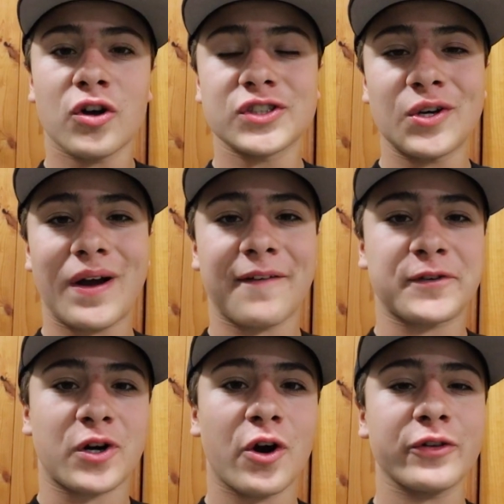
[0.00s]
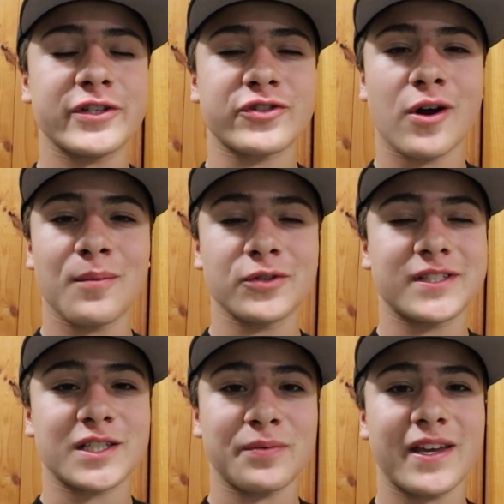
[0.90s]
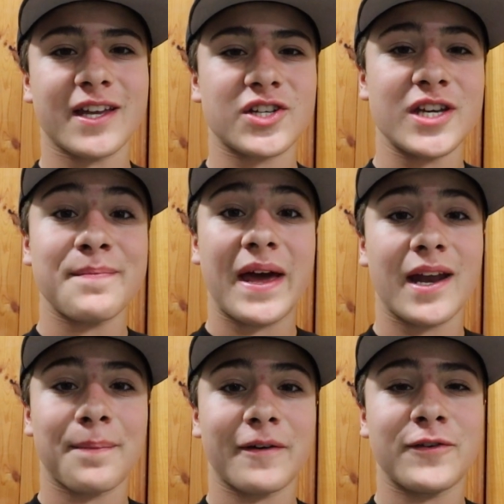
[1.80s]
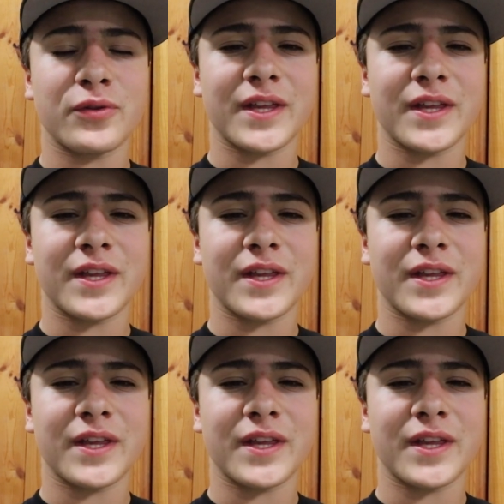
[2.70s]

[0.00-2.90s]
Also, after Carly's troubles this weekend, she bent up a few